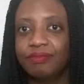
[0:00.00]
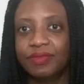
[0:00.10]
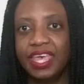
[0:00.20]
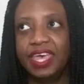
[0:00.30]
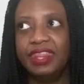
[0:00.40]

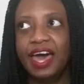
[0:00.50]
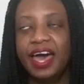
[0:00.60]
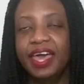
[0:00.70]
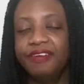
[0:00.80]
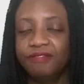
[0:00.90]
And
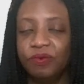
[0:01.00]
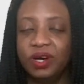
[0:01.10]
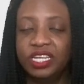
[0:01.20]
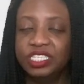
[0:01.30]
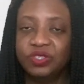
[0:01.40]
I, for
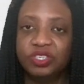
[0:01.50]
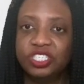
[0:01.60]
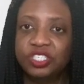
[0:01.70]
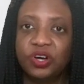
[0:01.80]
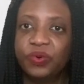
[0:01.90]
one, enjoy a
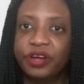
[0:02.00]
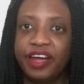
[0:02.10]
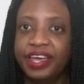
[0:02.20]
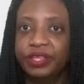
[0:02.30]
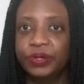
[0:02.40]
show where
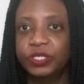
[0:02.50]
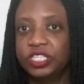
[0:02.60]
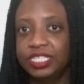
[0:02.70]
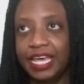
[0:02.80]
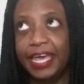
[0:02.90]
I don't
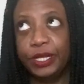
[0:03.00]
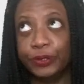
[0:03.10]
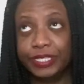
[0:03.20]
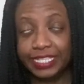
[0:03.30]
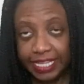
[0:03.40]

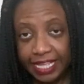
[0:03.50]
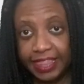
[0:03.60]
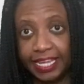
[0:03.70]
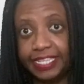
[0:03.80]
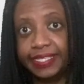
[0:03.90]
see
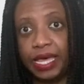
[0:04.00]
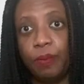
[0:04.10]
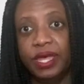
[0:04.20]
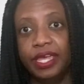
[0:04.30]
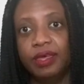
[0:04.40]
things
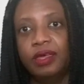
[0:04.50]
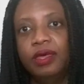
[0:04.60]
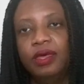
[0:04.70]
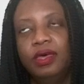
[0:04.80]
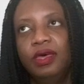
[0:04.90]
coming.
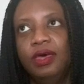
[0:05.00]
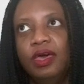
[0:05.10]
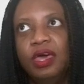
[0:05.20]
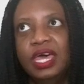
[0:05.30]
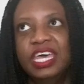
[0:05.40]

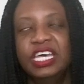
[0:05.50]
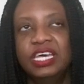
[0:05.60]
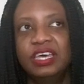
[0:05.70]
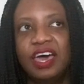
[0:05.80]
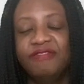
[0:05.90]

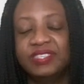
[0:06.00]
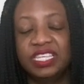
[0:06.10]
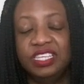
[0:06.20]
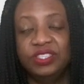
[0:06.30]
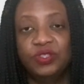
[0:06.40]
I've
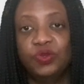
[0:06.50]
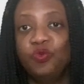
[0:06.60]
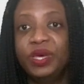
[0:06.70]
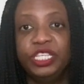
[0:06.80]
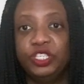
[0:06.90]
seen too
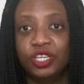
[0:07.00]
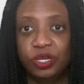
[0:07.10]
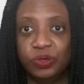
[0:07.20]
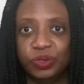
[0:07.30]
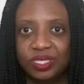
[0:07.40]
many
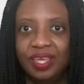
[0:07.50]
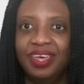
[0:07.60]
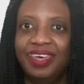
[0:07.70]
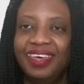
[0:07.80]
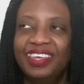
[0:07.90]
shows.
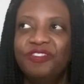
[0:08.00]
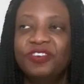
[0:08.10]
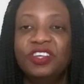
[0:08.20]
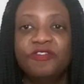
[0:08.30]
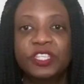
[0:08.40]

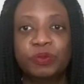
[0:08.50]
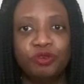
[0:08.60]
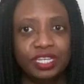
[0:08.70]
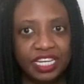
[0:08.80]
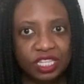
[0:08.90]
Even if it's
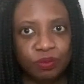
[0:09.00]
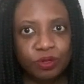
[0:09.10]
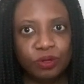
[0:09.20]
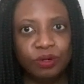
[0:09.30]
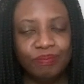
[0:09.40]

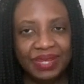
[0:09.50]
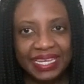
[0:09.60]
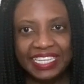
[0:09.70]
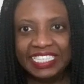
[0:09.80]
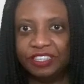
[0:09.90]
predictable, make
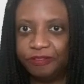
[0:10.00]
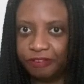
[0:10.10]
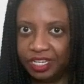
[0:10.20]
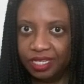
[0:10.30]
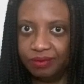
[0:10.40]
it
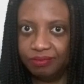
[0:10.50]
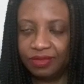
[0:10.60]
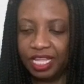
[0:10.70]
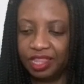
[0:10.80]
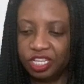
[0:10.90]
different.
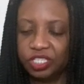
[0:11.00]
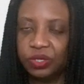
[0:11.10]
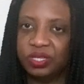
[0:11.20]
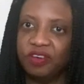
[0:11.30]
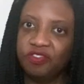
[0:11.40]
And this show
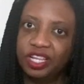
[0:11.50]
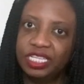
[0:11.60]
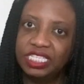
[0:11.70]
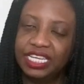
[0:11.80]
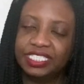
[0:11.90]
definitely
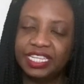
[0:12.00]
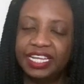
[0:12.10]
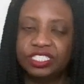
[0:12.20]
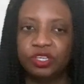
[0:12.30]
does that.